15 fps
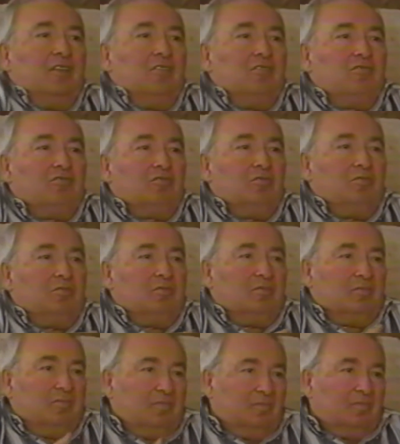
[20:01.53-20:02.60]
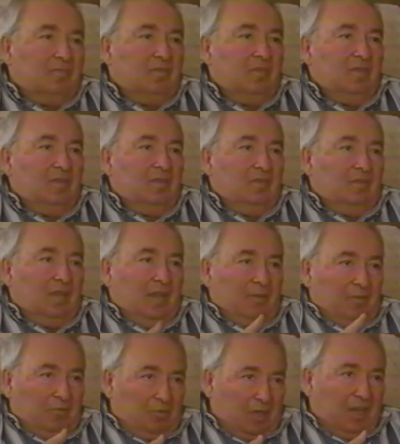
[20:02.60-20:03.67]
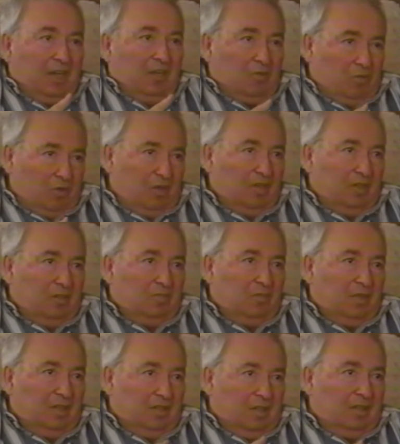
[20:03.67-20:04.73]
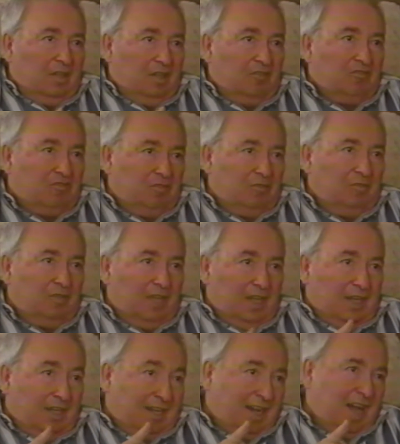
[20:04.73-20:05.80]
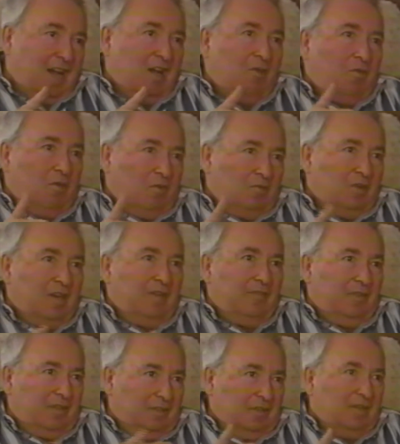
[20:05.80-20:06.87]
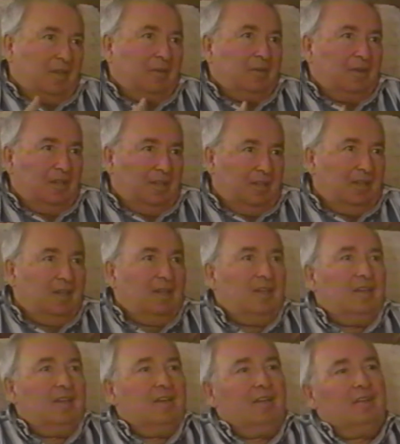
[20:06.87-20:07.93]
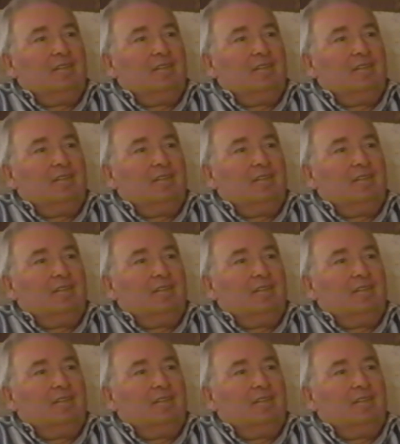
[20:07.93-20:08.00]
used to, we got acquainted with, and they had a cow or whatever, and they